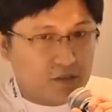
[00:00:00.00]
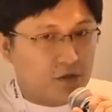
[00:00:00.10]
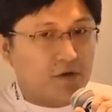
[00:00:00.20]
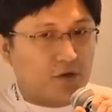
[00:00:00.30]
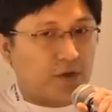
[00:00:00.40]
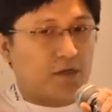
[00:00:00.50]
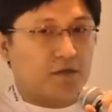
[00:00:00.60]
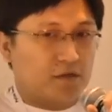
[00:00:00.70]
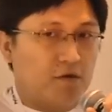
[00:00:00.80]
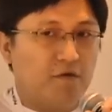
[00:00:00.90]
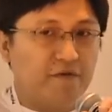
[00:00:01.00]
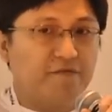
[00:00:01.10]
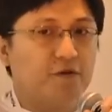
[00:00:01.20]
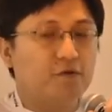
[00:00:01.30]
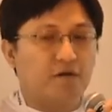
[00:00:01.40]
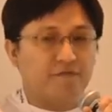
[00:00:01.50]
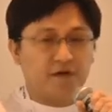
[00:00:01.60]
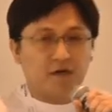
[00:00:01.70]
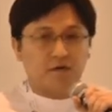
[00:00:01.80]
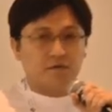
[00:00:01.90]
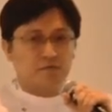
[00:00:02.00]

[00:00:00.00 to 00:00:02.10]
So a quick overview of uh,